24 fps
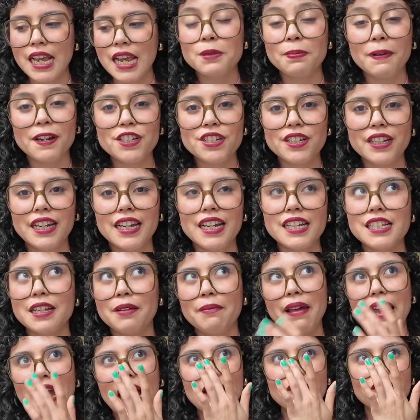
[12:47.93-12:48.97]
especially because
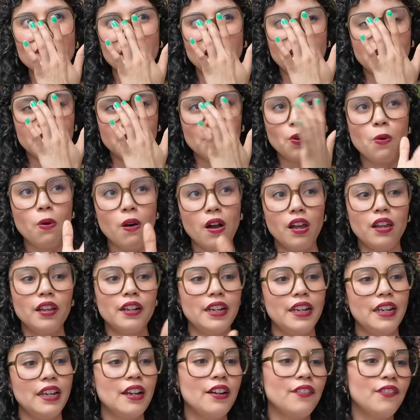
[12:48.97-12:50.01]
I'm like, I feel like the
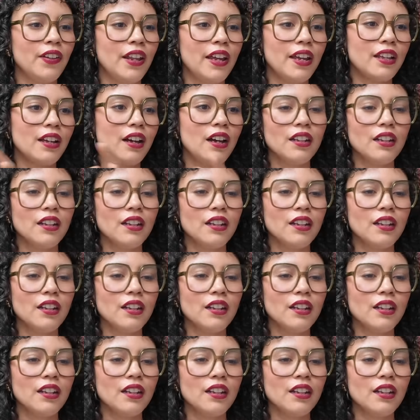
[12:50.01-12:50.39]
quality of like